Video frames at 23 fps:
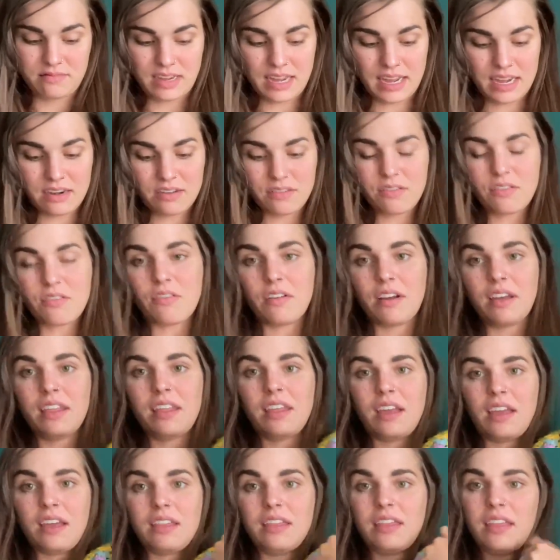I don't know,
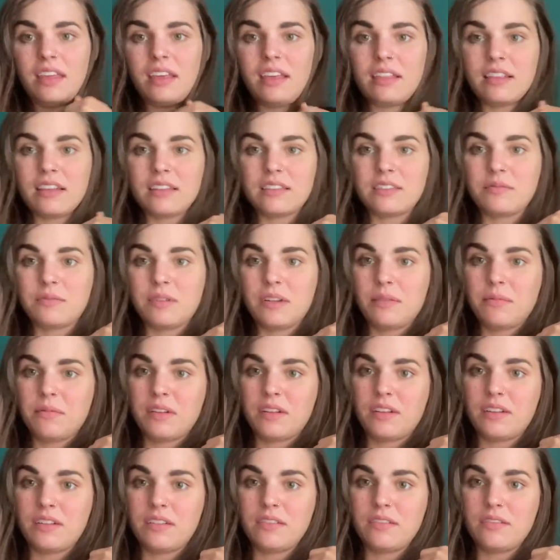I think that's what I'm
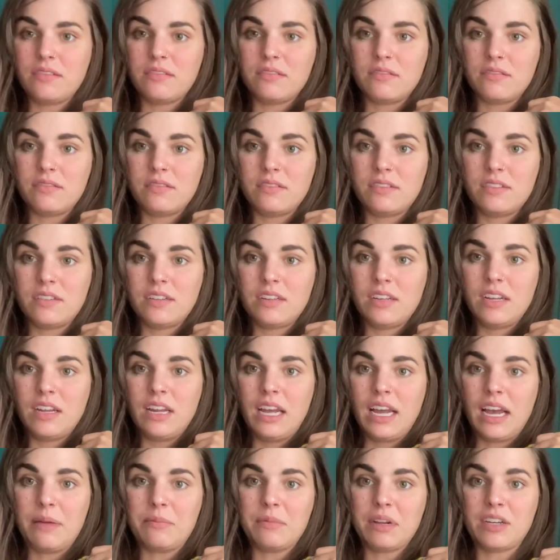gonna do.
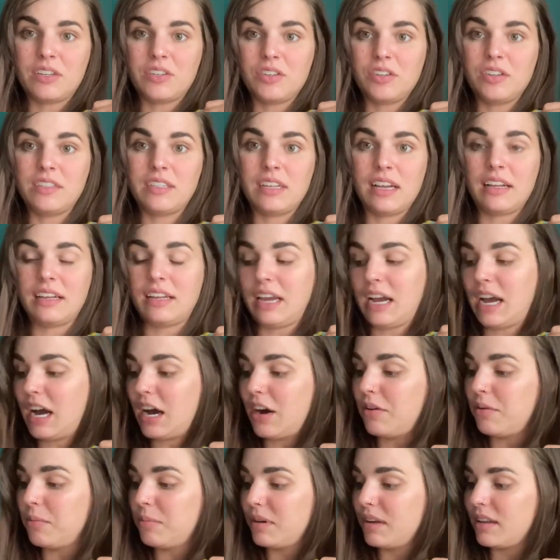I'm not sure exactly
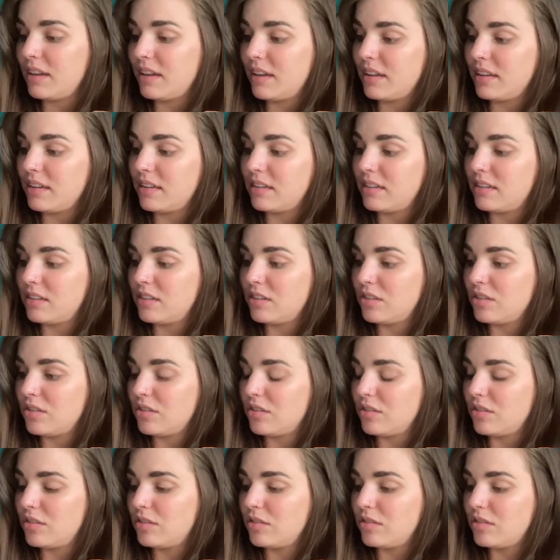how I'm gonna
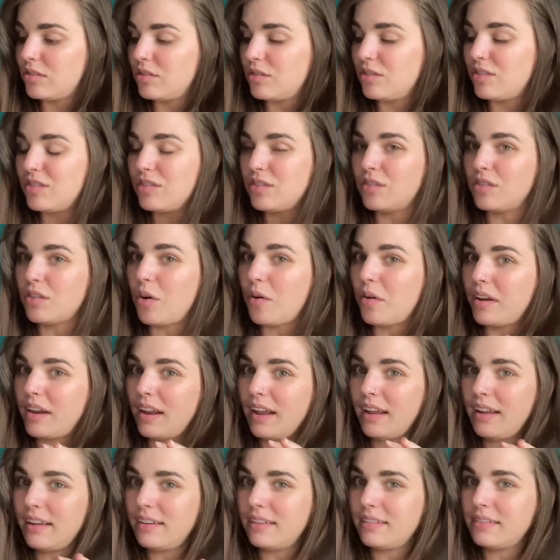sew it
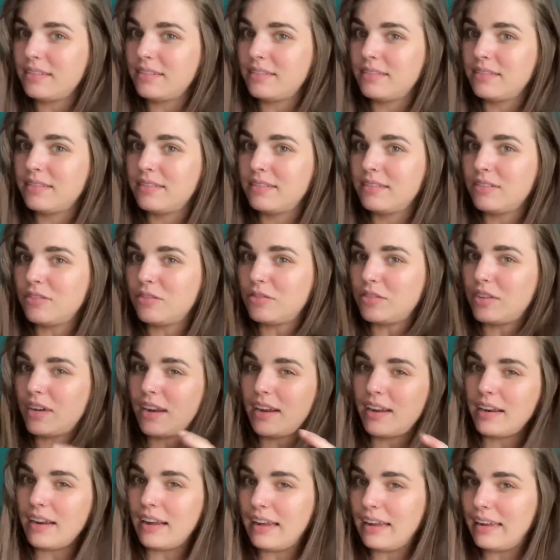on,
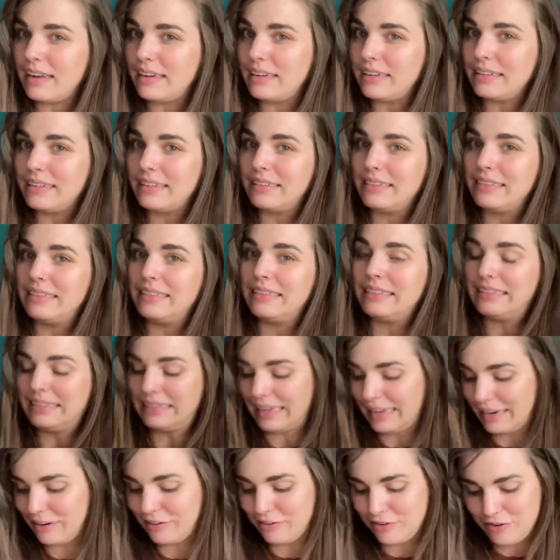crochet it on,
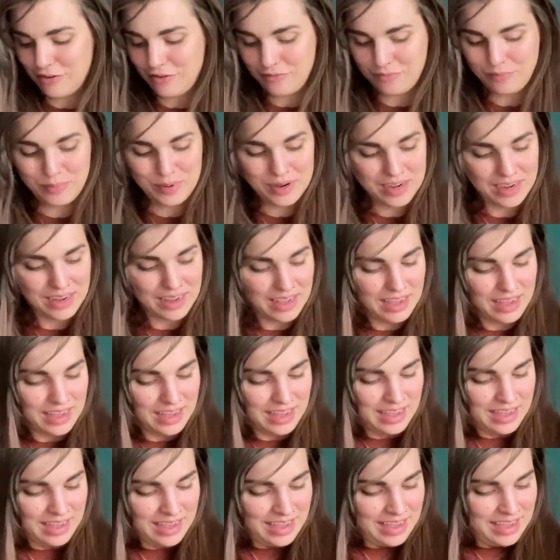I don't know, but
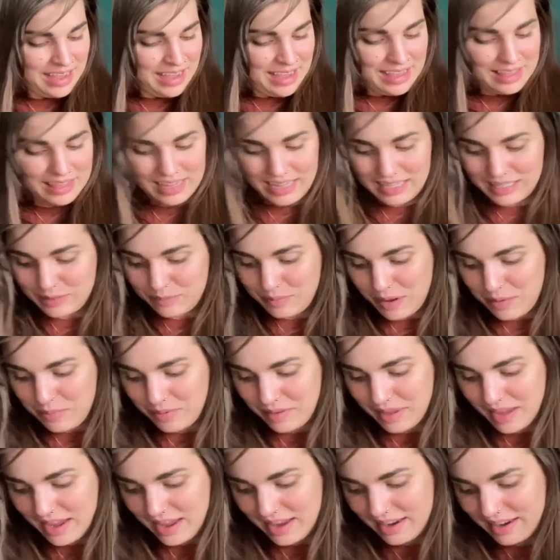that's my
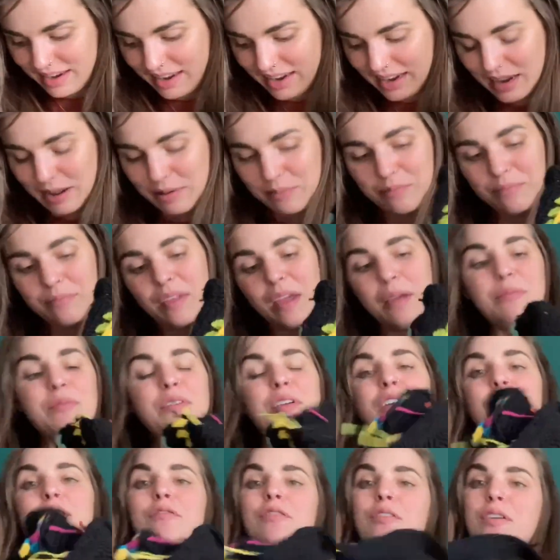plan, and I'm
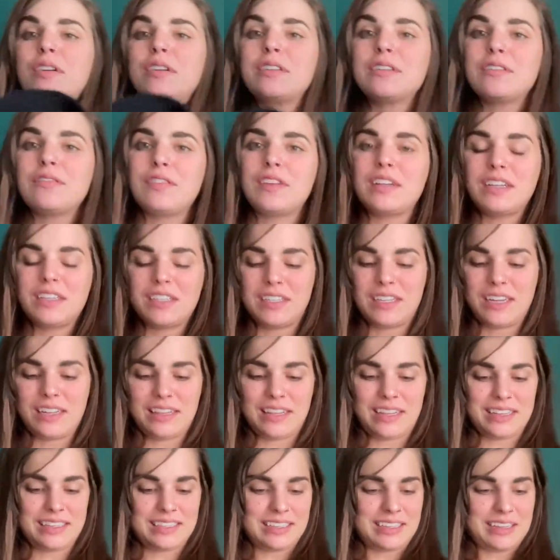looking forward to finishing this.